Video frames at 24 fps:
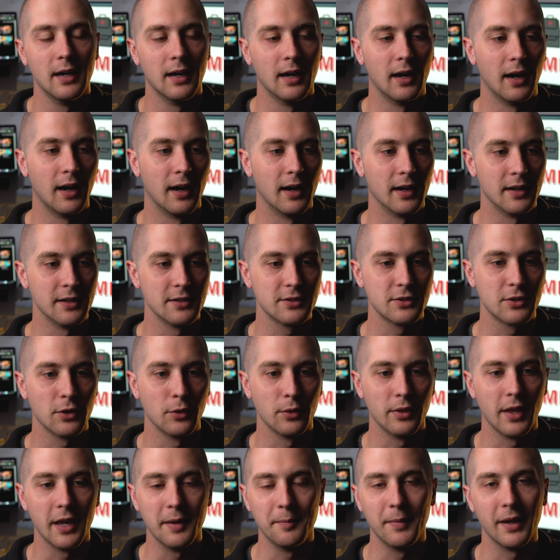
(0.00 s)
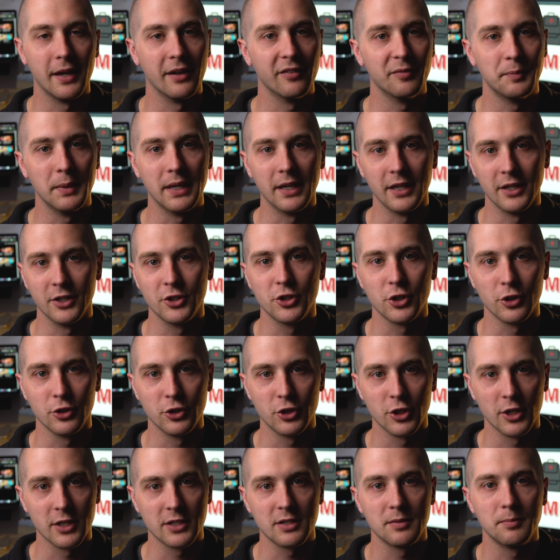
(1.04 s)
So they may have been injured
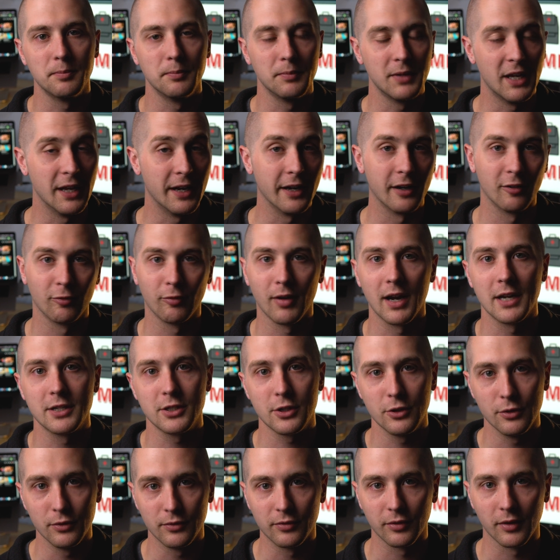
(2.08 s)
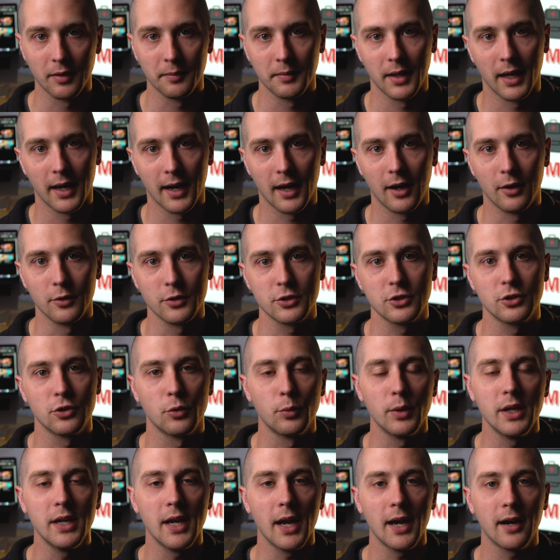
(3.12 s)
just getting rescued from that house. So
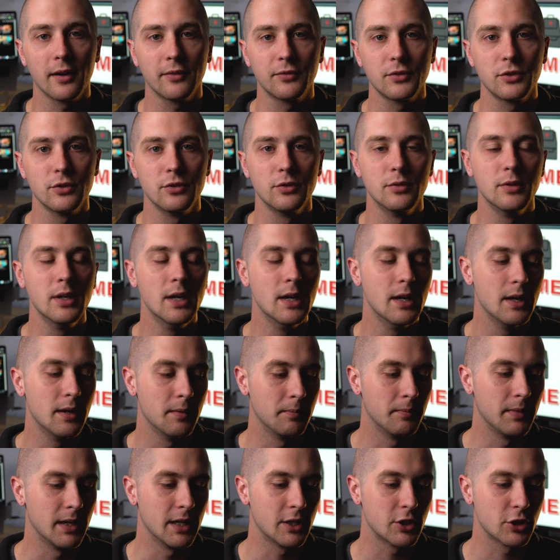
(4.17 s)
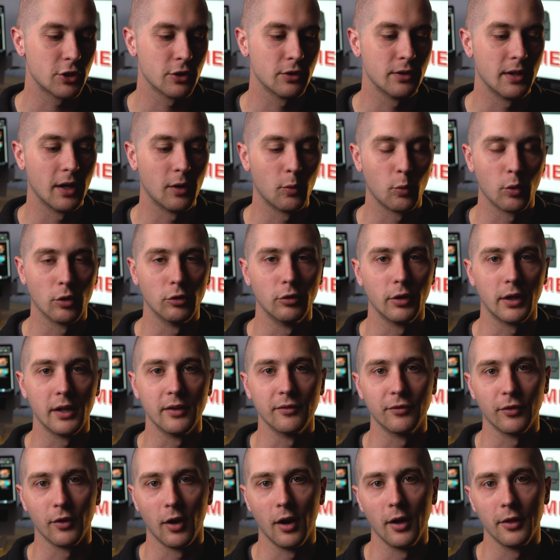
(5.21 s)
we have to make sure that we're looking
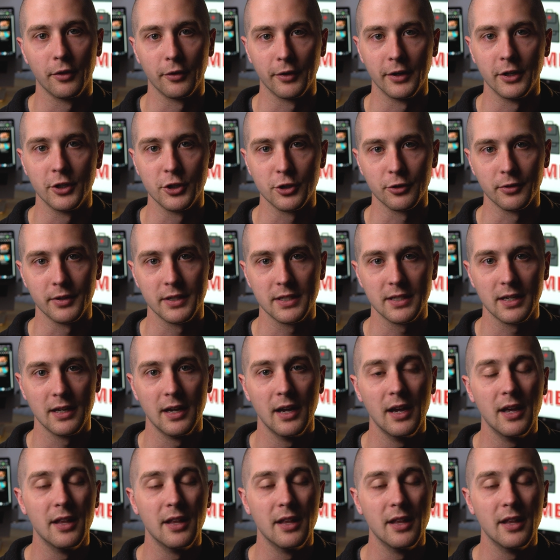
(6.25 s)
for other injuries.